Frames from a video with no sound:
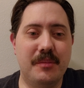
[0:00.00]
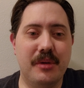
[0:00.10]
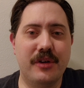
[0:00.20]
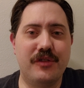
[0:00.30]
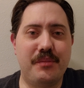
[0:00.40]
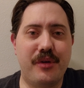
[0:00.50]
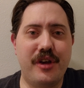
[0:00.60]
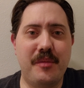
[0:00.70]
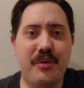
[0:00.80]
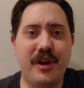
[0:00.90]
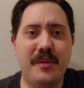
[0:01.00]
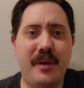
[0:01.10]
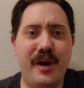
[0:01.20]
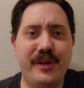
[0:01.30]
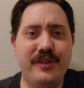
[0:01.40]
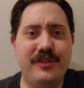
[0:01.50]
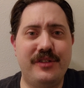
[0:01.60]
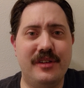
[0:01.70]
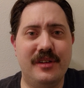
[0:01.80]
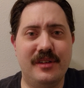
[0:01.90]
birds of prey preyed upon us,
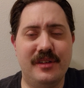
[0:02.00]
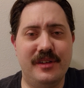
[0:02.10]
and